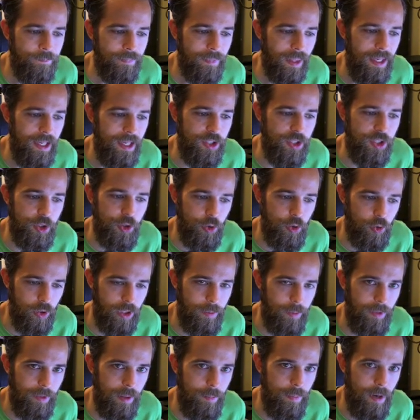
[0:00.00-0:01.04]

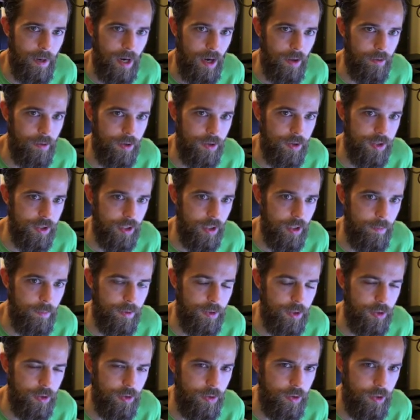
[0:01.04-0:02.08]
extremely bothersome
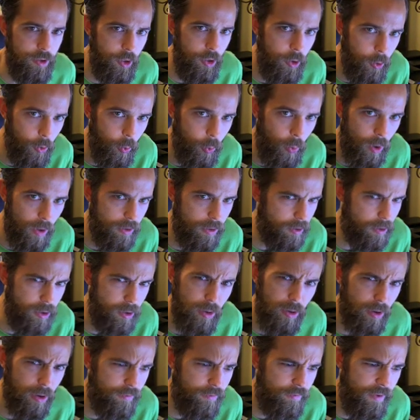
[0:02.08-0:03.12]
to you, whether you're
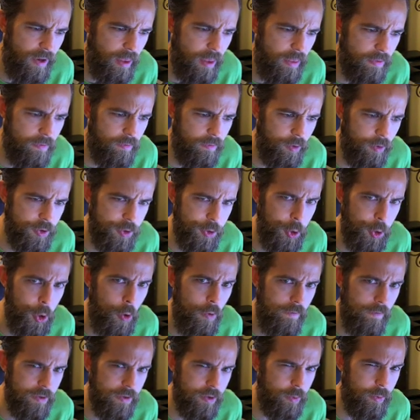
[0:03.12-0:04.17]
a faithful
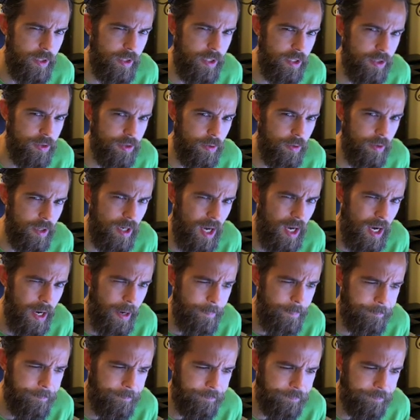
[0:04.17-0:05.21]
Jehovah's Witness or not.
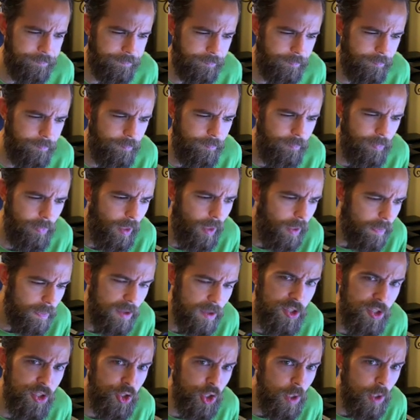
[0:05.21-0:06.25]
This
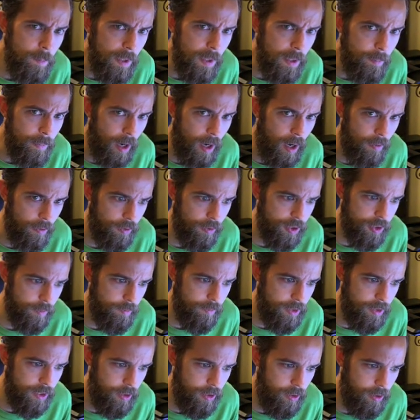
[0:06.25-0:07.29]
should be bothersome
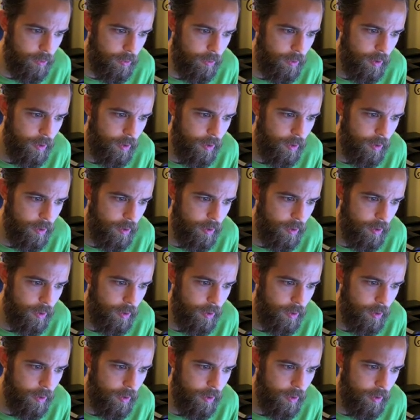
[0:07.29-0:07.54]
to you.